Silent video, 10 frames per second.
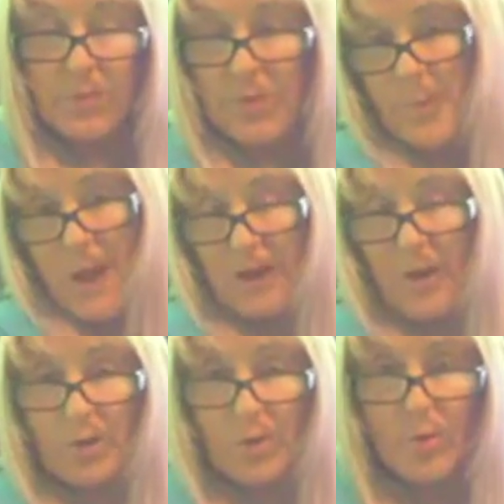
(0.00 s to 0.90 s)
The man
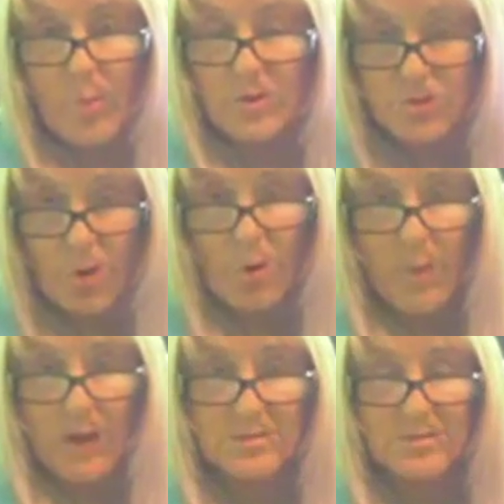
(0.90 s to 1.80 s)
I call my
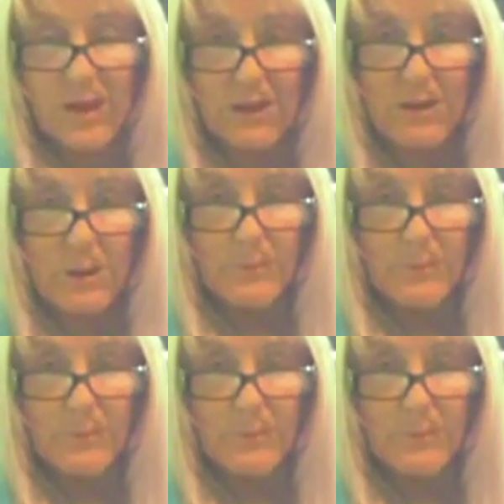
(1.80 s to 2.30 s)
soulmate said,